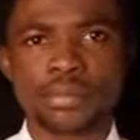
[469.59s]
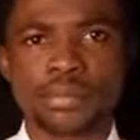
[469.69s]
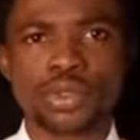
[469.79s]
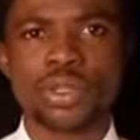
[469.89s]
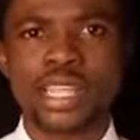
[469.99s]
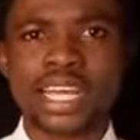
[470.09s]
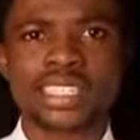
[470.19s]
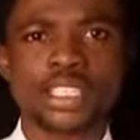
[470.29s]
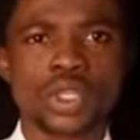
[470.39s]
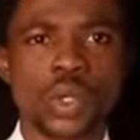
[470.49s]
So
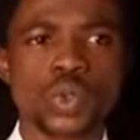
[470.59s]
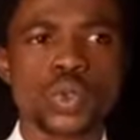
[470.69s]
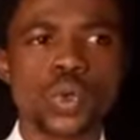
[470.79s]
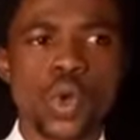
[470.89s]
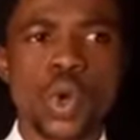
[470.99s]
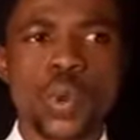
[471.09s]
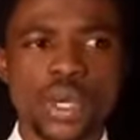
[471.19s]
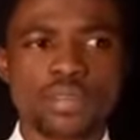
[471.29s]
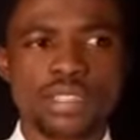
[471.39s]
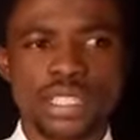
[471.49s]
that is also one
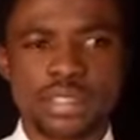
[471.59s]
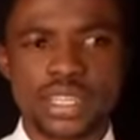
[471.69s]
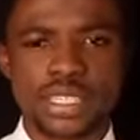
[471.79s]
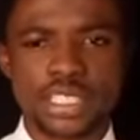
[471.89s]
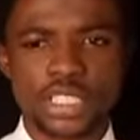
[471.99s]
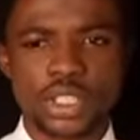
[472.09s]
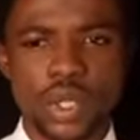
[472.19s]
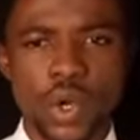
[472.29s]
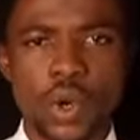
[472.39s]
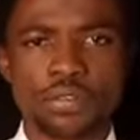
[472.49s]
of the disadvantages
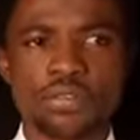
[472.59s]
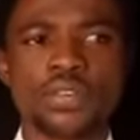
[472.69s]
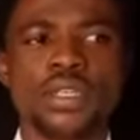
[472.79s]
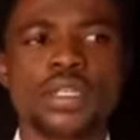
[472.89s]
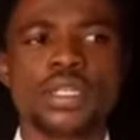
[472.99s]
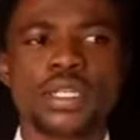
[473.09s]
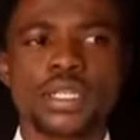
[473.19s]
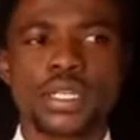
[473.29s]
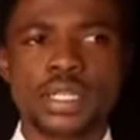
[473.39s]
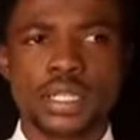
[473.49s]
of
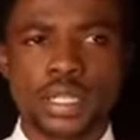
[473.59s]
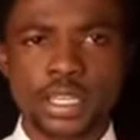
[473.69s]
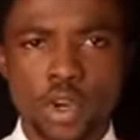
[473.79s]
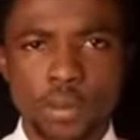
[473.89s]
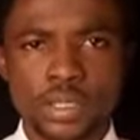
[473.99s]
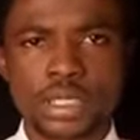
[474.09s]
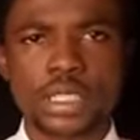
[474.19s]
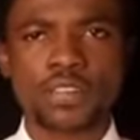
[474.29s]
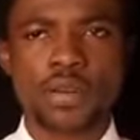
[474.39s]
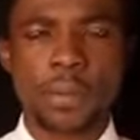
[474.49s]
a
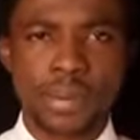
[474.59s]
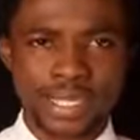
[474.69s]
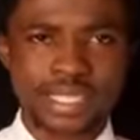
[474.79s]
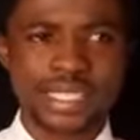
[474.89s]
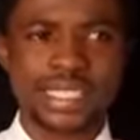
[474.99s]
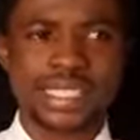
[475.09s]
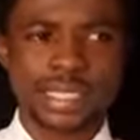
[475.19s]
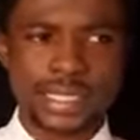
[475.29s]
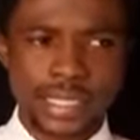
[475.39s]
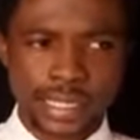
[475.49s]
competitive party
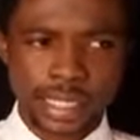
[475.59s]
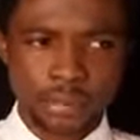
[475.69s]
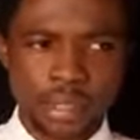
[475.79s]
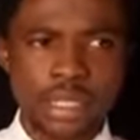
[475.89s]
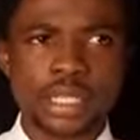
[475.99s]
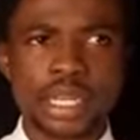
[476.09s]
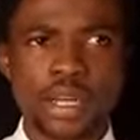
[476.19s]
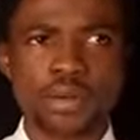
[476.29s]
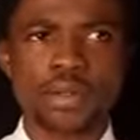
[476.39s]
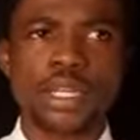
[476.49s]
system.
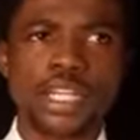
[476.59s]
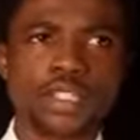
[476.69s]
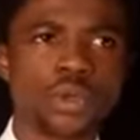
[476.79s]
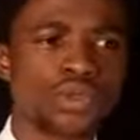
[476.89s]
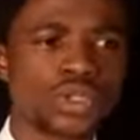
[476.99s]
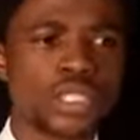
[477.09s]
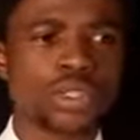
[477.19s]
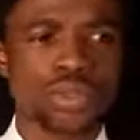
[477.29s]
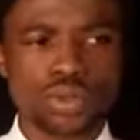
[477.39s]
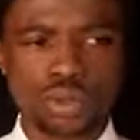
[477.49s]
Now, let's go straight
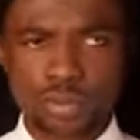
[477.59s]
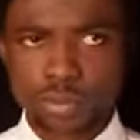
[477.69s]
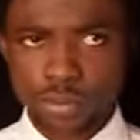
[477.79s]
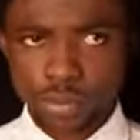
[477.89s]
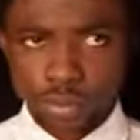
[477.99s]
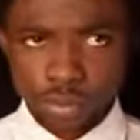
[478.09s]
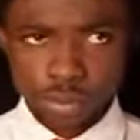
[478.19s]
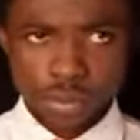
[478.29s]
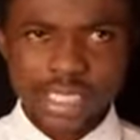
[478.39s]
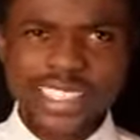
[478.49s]
to
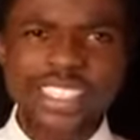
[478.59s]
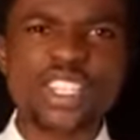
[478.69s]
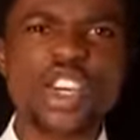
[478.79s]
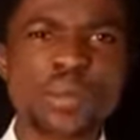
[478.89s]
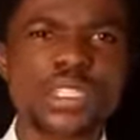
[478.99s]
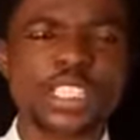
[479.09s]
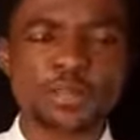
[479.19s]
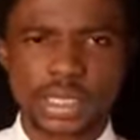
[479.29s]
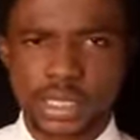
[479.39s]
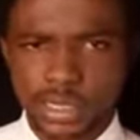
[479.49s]
a non-competitive
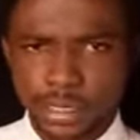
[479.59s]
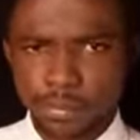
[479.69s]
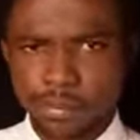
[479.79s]
party system.